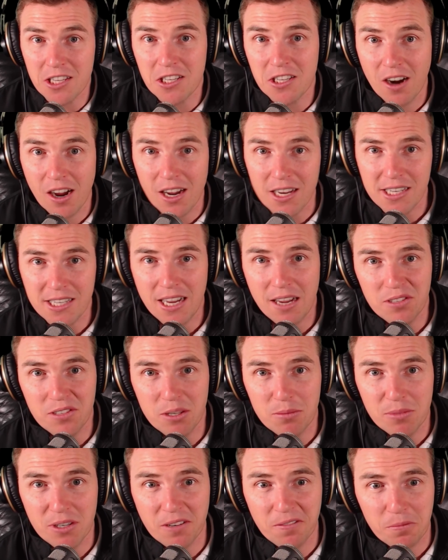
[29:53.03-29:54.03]
It's nice to have
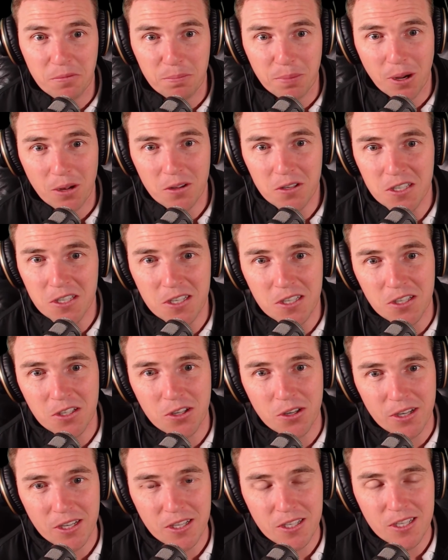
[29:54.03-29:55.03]
some different policies
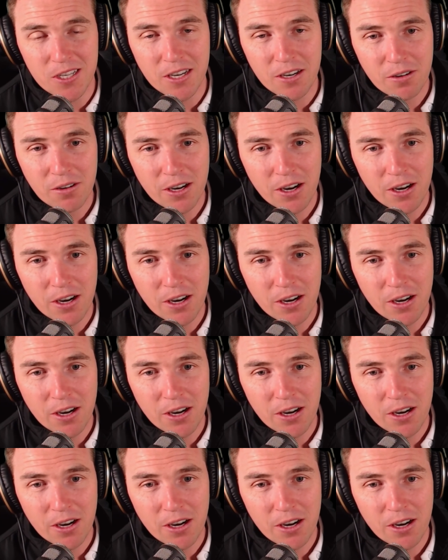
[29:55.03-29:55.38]
to consider.